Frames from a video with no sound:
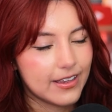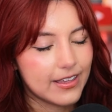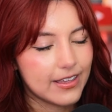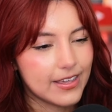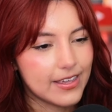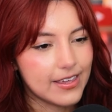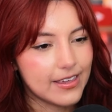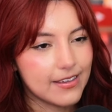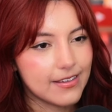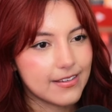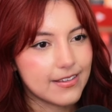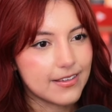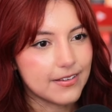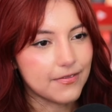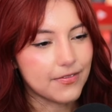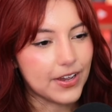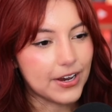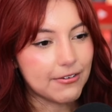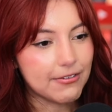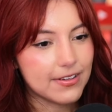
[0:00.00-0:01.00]
He's
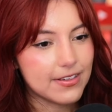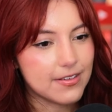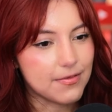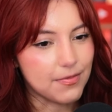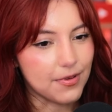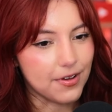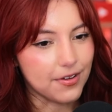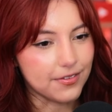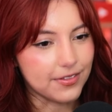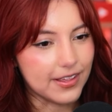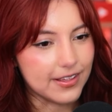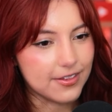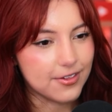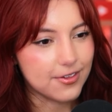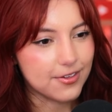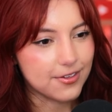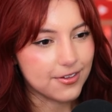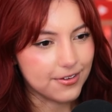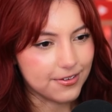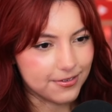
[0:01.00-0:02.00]
very small,
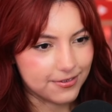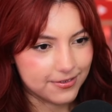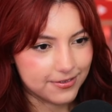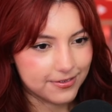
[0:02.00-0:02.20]
that's true.